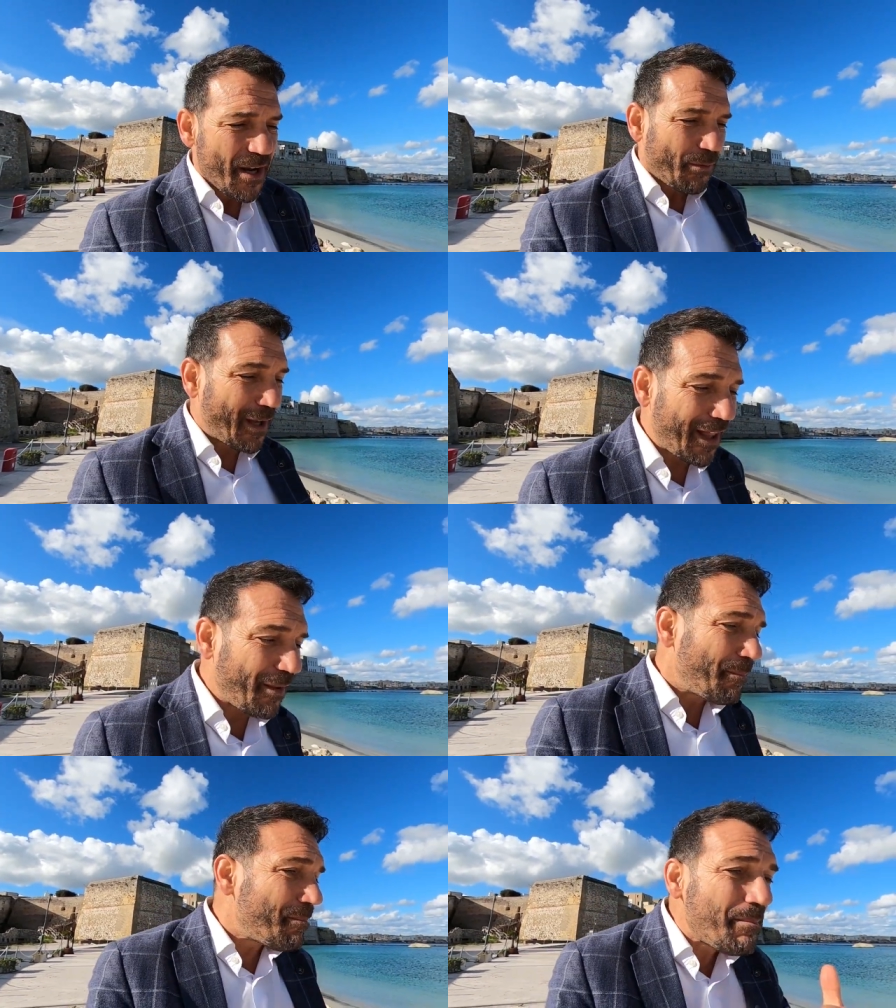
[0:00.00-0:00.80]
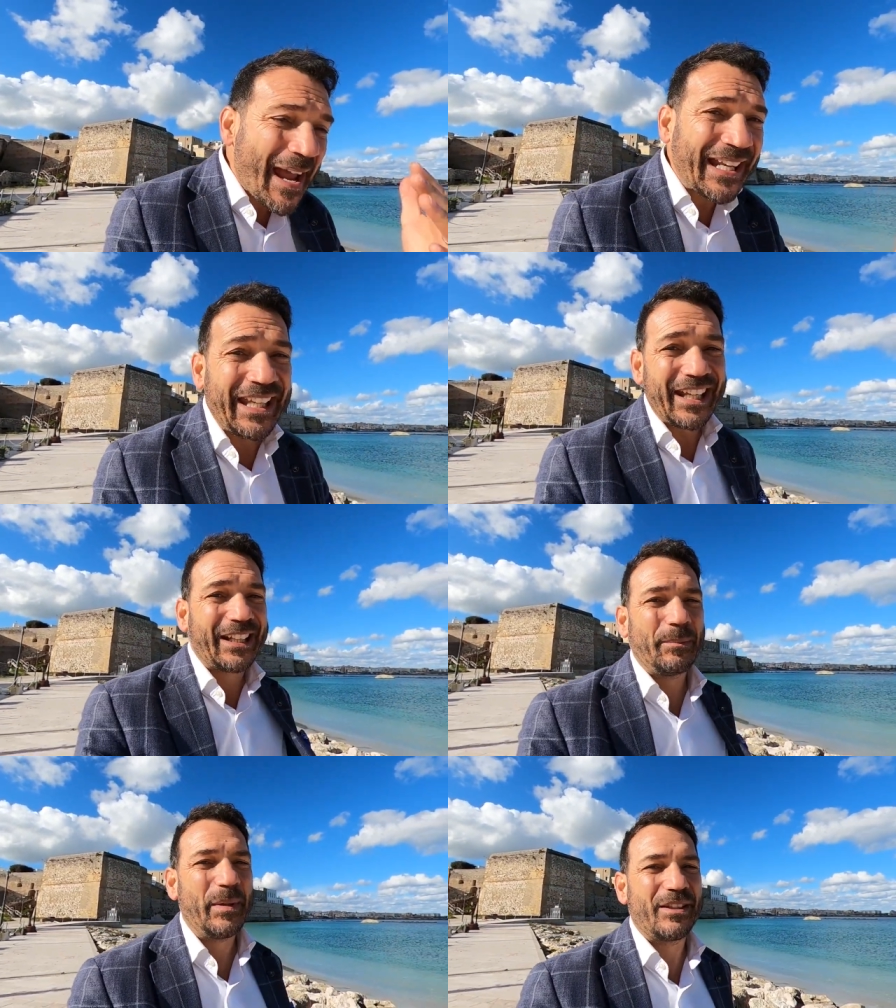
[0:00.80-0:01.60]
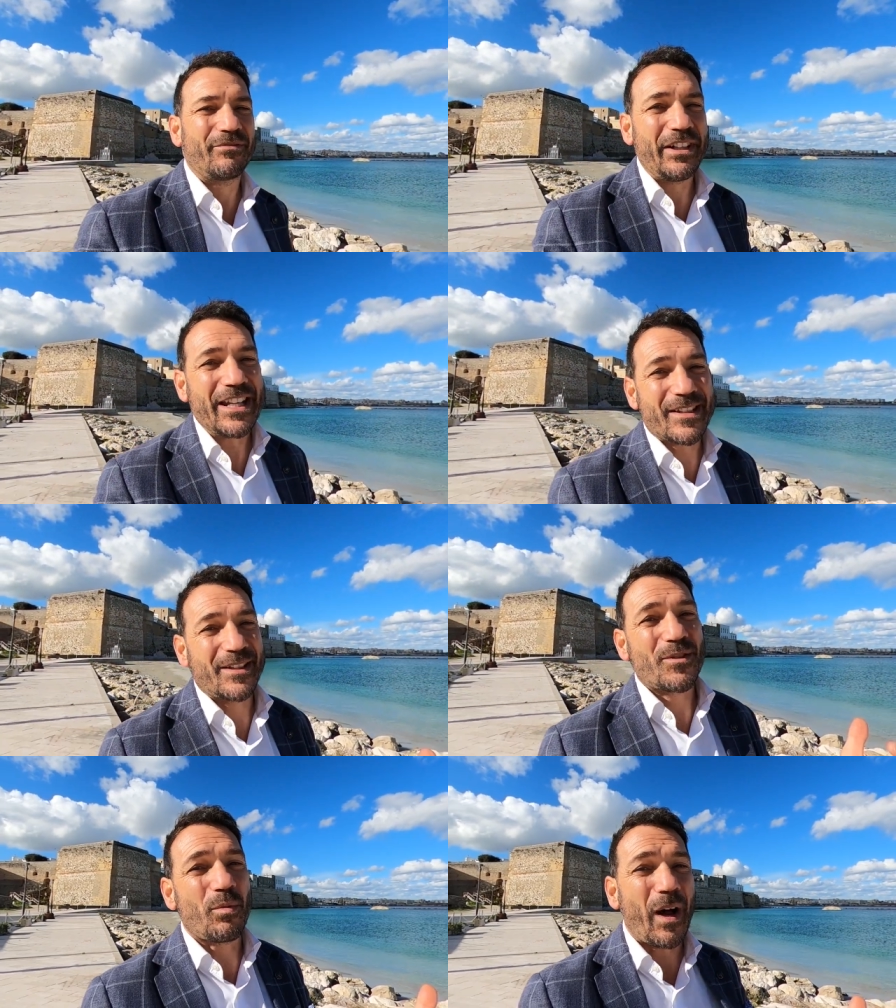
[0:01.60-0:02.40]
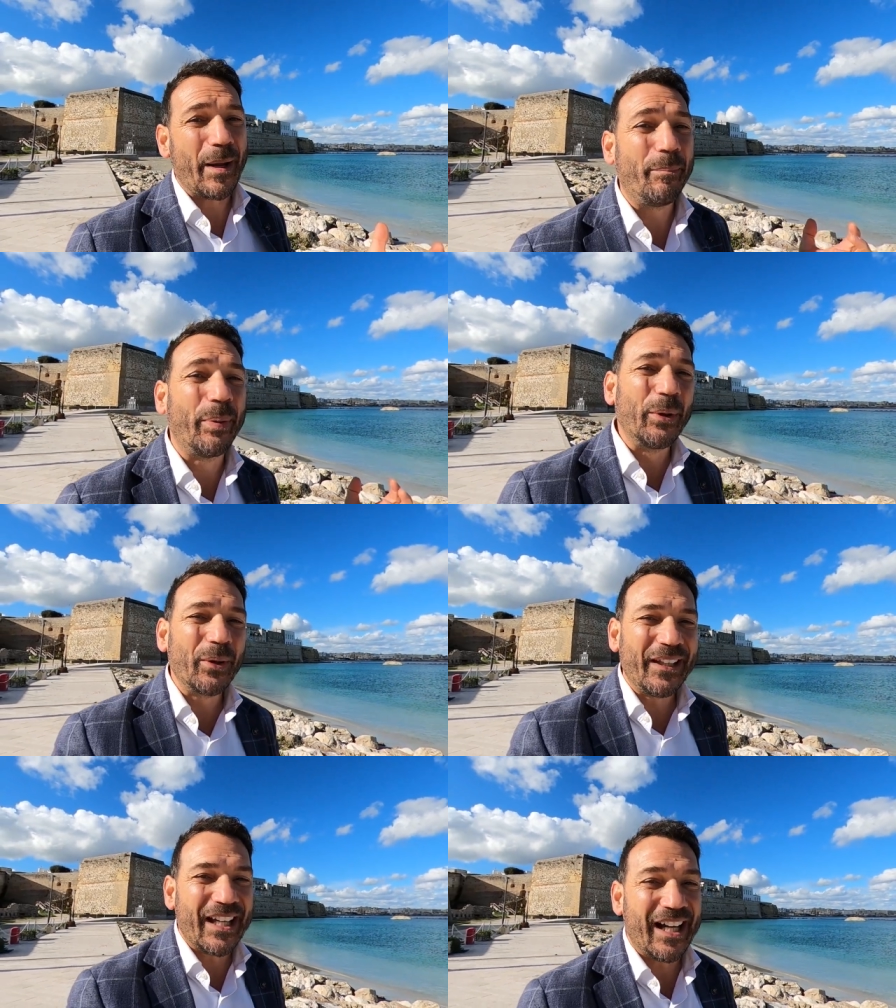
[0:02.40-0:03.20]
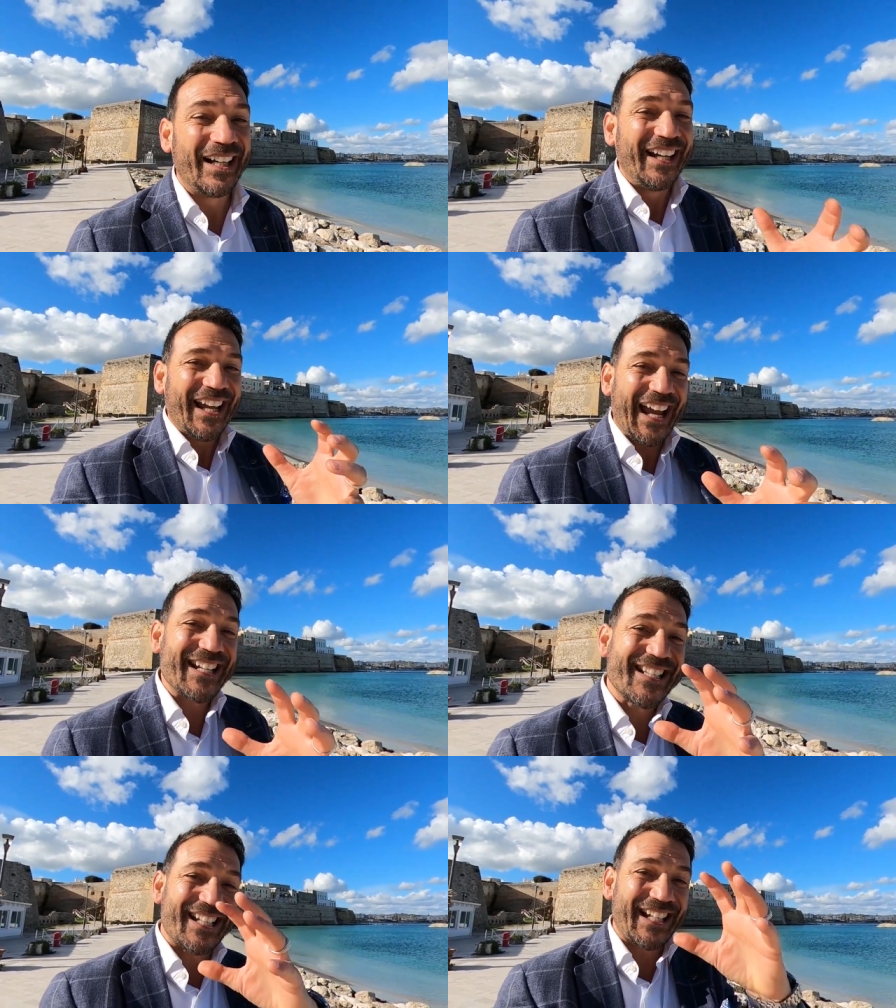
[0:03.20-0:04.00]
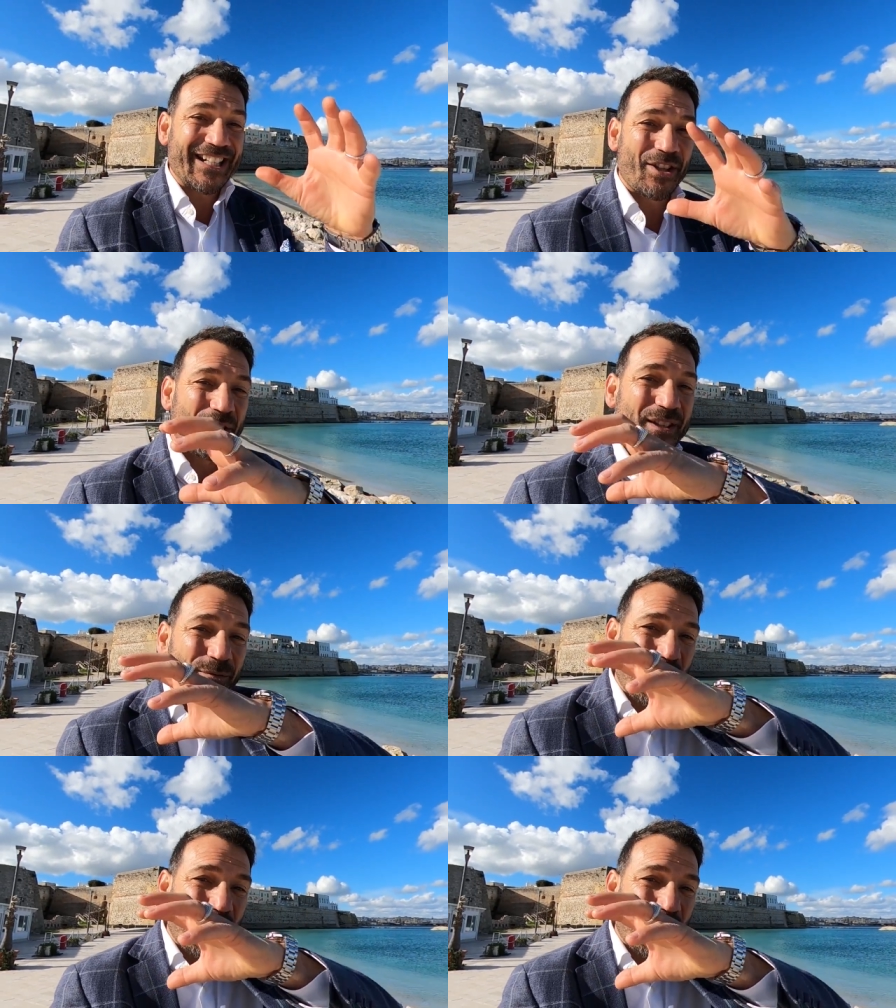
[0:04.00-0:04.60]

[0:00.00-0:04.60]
Well, many could be the reasons why Puglia and Salento, this